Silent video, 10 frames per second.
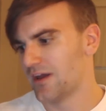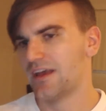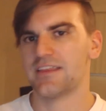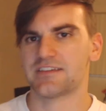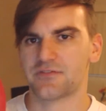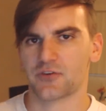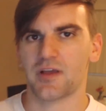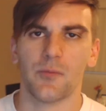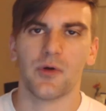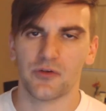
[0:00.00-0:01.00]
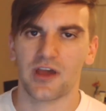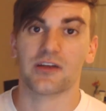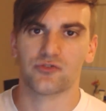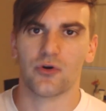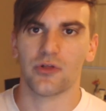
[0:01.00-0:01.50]
This is for someone knows how
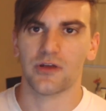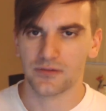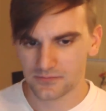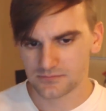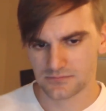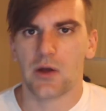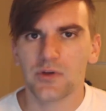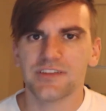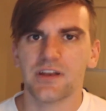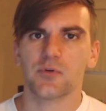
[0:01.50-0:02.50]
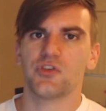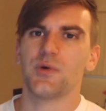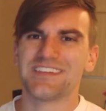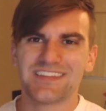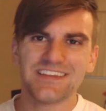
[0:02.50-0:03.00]
to control it. Now, reason number
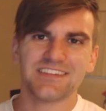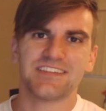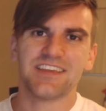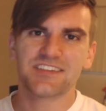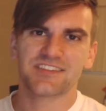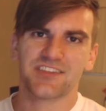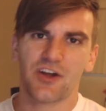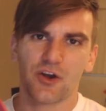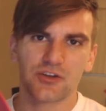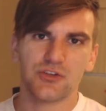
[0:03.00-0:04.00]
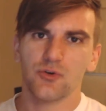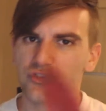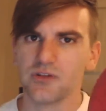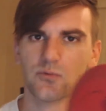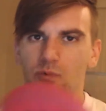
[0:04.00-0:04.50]
two is these discs are
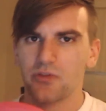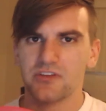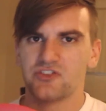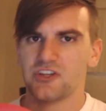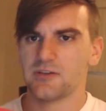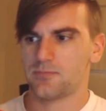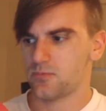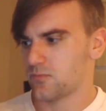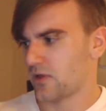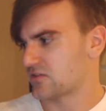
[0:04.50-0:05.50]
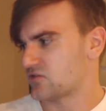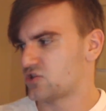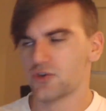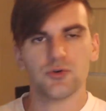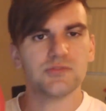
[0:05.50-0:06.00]
usually really cheap. Like
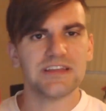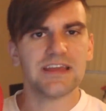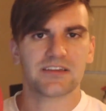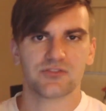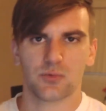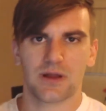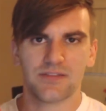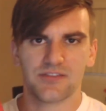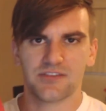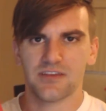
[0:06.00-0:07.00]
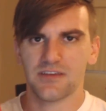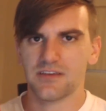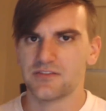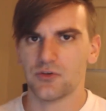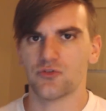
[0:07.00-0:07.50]
two DX Wraiths
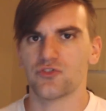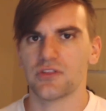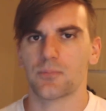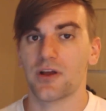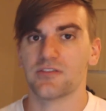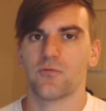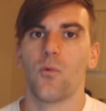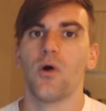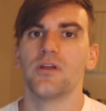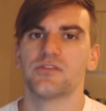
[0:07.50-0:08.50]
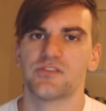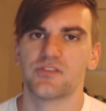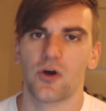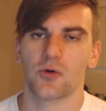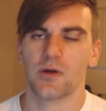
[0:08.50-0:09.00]
is usually the price of one
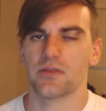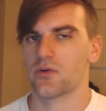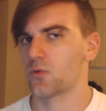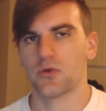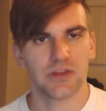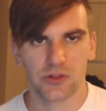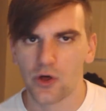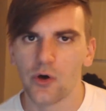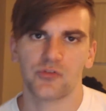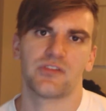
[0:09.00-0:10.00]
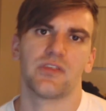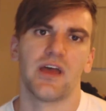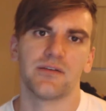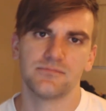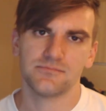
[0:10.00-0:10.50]
Star Wraith, or really close to
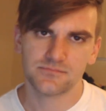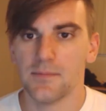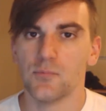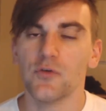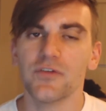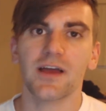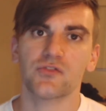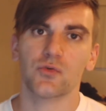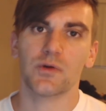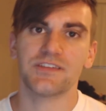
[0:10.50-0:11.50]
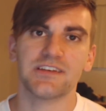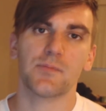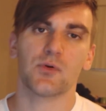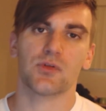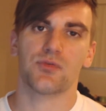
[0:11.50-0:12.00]
that. Moving on to reason
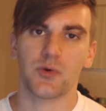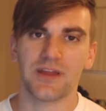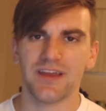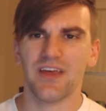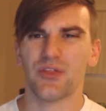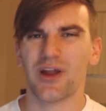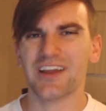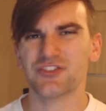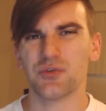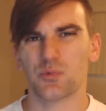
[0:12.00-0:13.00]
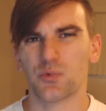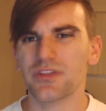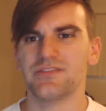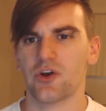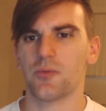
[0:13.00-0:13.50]
number three, they're actually
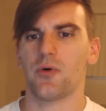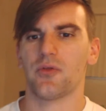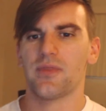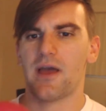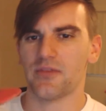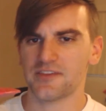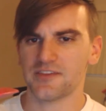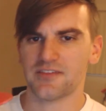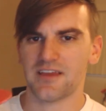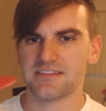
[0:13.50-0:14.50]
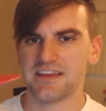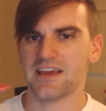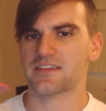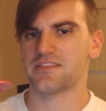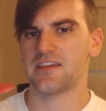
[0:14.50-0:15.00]
really durable. Now, this is a
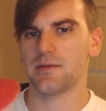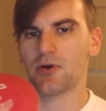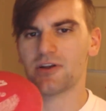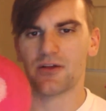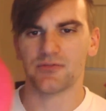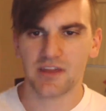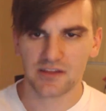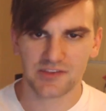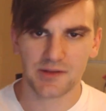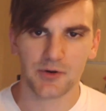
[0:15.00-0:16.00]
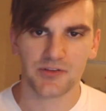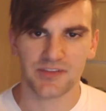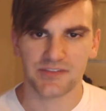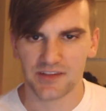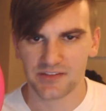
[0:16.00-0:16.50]
DX T-Bird. Now, DX T-Bird is
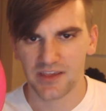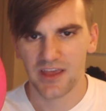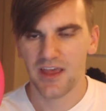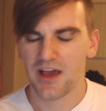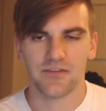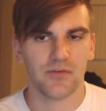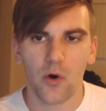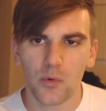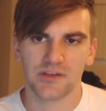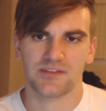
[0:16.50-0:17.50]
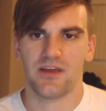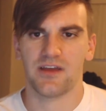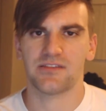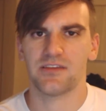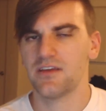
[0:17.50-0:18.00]
a disc I've always
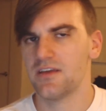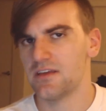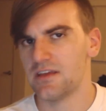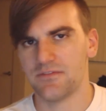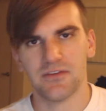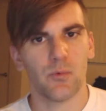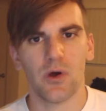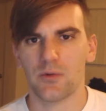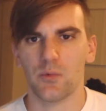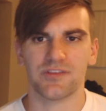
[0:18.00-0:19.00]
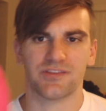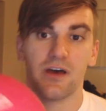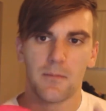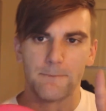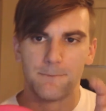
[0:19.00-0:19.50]
liked, even when it was
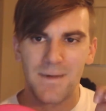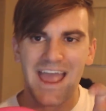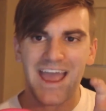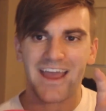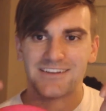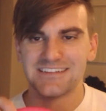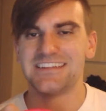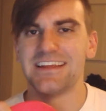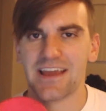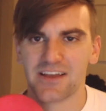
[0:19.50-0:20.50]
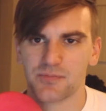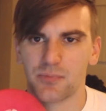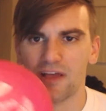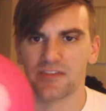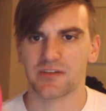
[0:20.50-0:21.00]
the bad DX
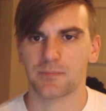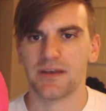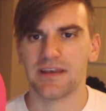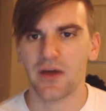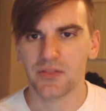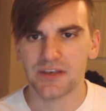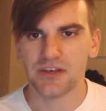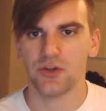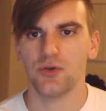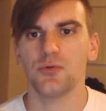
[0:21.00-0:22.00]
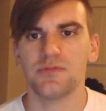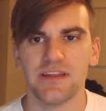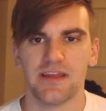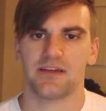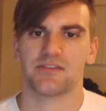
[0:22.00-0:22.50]
plastic, but now the new
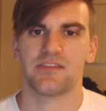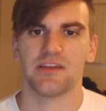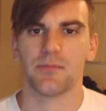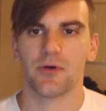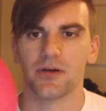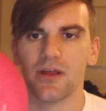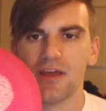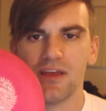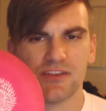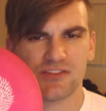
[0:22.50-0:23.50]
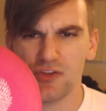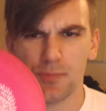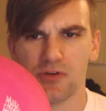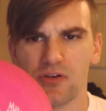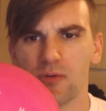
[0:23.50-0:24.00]
DX T-Bird is
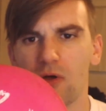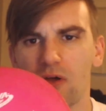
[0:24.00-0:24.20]
super durable.